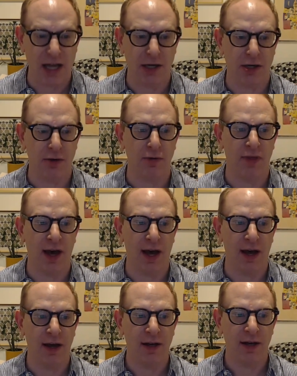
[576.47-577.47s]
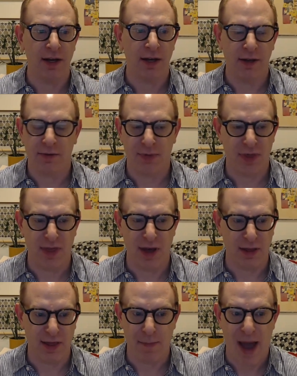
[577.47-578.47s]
into the